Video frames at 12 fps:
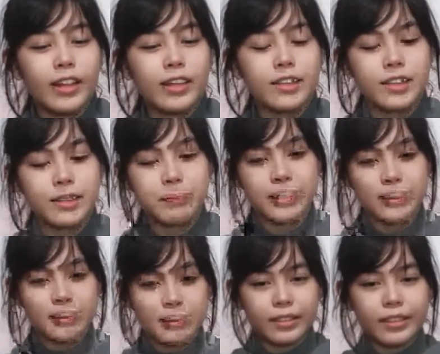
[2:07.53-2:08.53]
I'll just
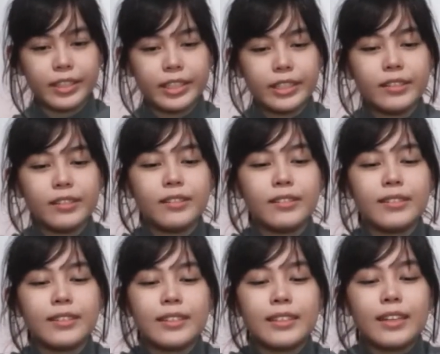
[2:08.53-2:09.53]
place it here.
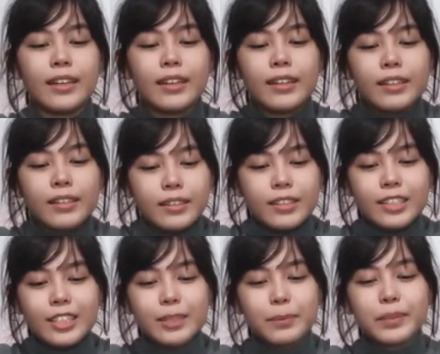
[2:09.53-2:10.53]

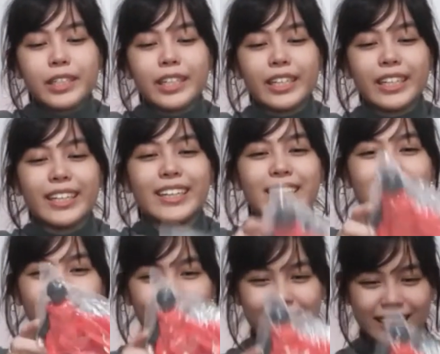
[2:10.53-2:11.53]
She's
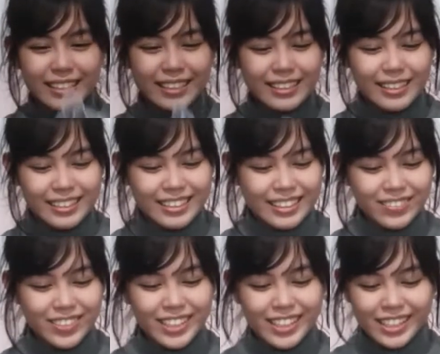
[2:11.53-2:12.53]
pretty.
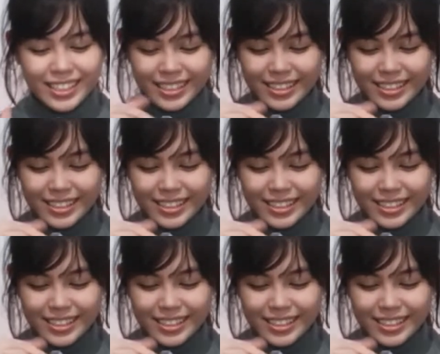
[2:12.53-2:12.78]
She's pretty.